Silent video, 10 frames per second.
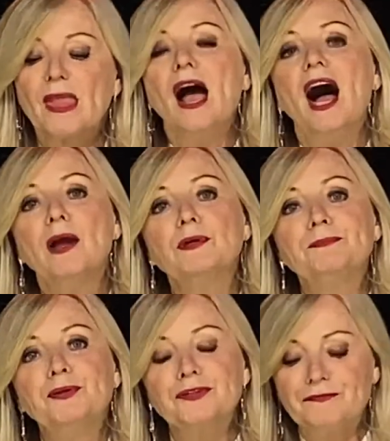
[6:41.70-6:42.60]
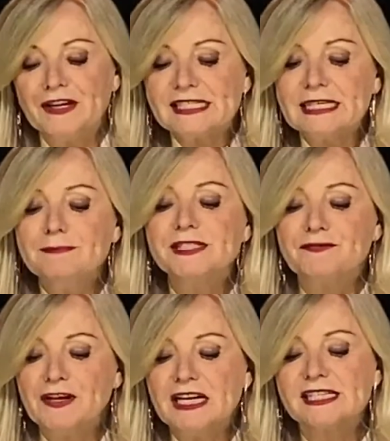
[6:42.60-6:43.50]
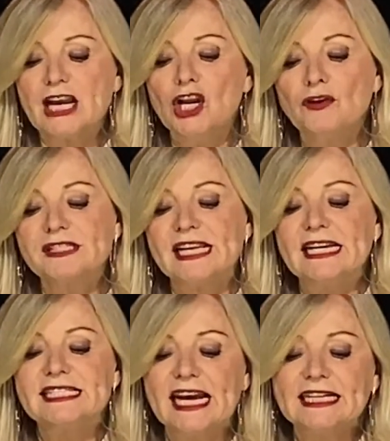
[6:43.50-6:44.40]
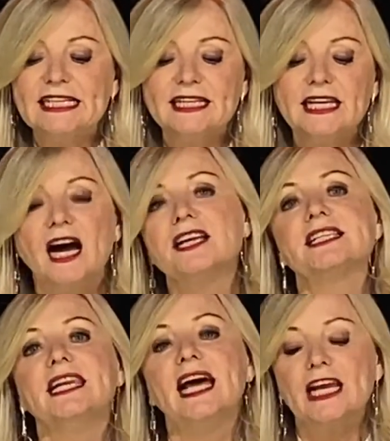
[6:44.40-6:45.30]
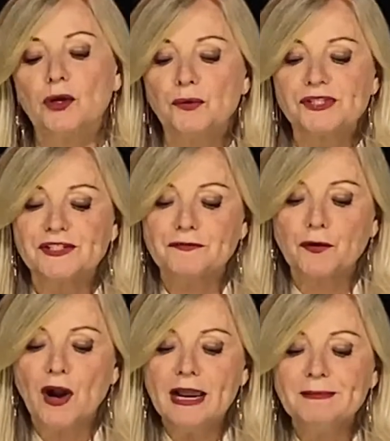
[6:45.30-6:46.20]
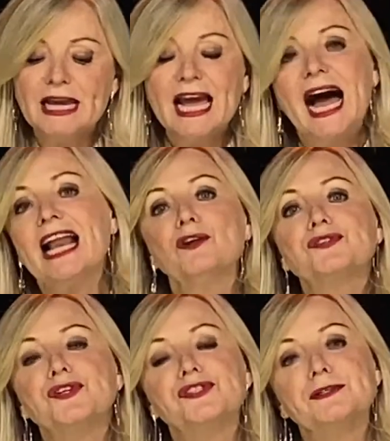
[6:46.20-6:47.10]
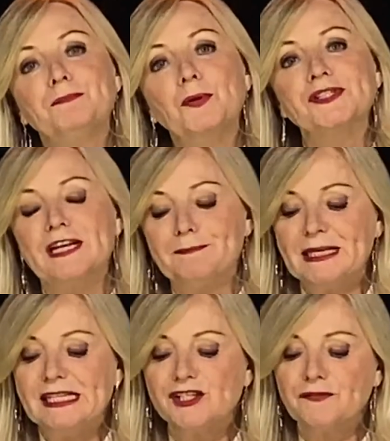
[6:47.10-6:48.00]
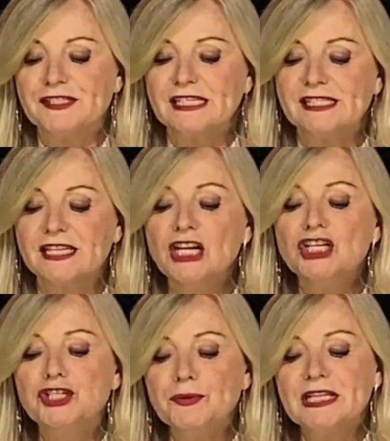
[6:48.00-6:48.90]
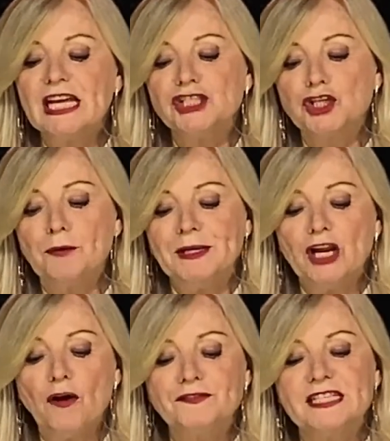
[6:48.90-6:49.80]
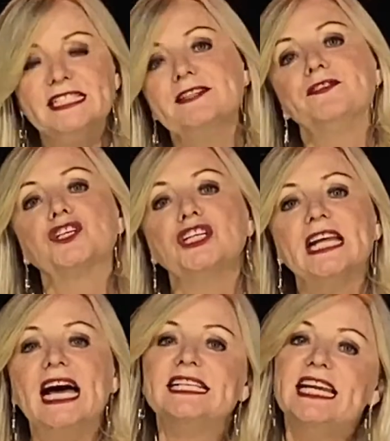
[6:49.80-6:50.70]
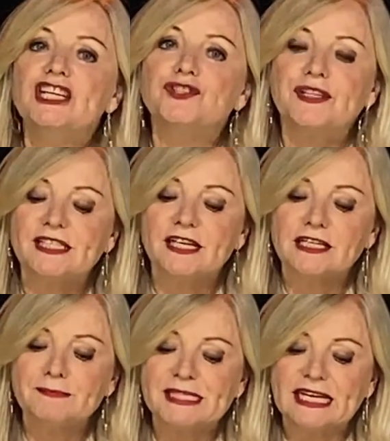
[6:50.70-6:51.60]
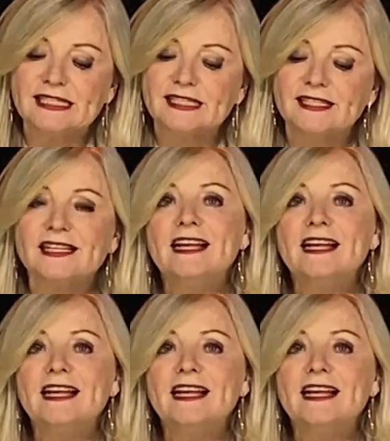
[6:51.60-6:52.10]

I will put victims first alongside tackling the underlying causes of crime. I'll also support our police officers doing their job in often difficult and dangerous circumstances.